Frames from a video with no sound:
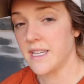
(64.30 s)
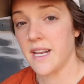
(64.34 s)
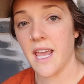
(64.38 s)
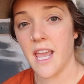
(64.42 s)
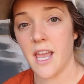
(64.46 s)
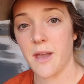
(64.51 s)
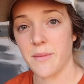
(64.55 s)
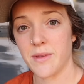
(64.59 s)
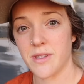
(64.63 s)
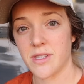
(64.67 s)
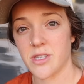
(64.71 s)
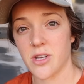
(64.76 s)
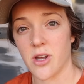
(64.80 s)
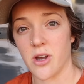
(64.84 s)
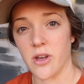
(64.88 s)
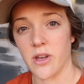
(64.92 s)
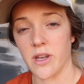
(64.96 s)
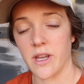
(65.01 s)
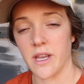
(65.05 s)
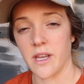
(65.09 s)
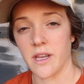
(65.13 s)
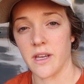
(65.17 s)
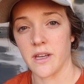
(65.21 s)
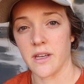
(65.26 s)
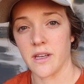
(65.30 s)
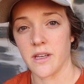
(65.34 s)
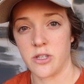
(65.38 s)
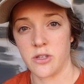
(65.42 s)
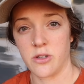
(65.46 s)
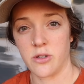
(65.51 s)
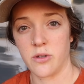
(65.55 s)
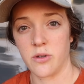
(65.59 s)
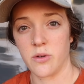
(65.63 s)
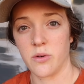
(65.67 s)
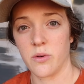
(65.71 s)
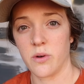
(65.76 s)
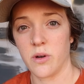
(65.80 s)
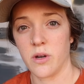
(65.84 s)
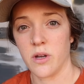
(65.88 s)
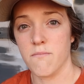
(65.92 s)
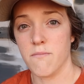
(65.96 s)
Today I'm installing 2